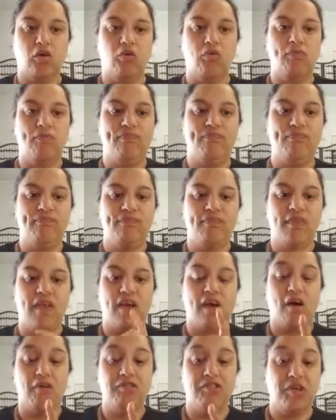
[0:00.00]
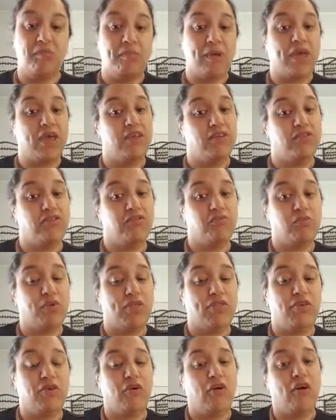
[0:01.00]
Cool. I'll check back
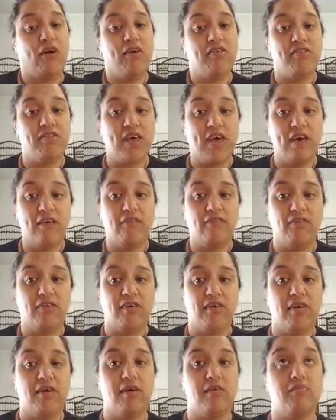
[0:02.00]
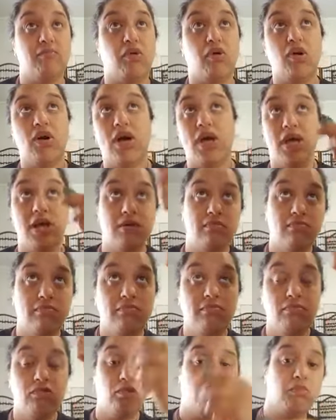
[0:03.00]
in with you guys after my
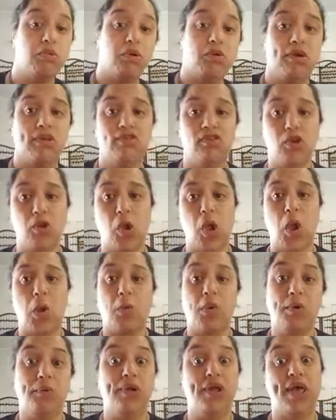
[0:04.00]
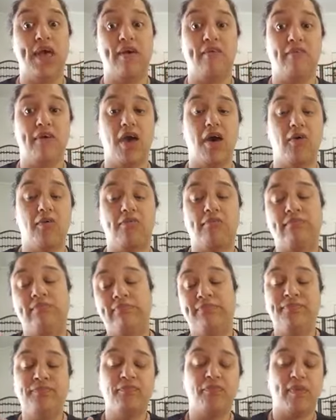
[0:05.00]
Zoom hui tonight, where we have our
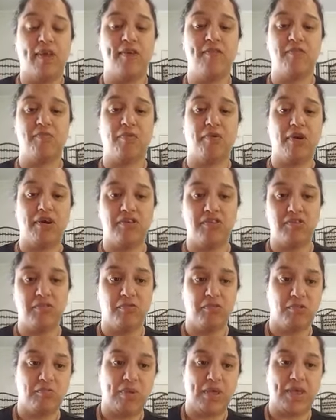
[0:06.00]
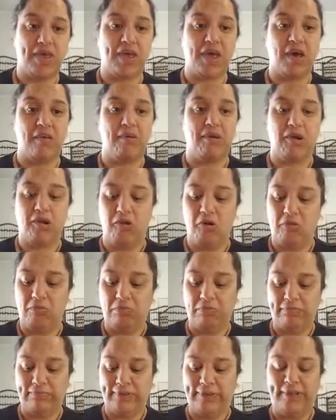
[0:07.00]
inspirational speaker coming
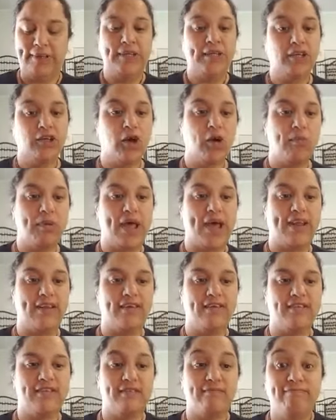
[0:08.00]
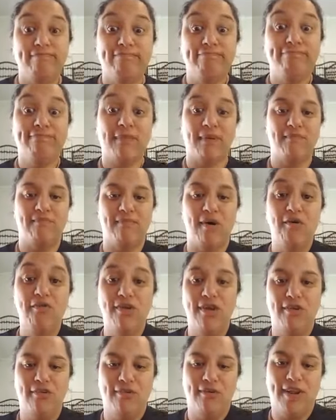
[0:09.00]
along. Cool bananas.
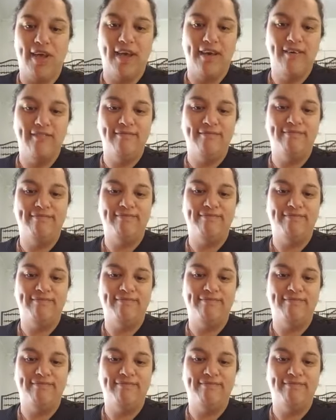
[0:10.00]
Mauri ora.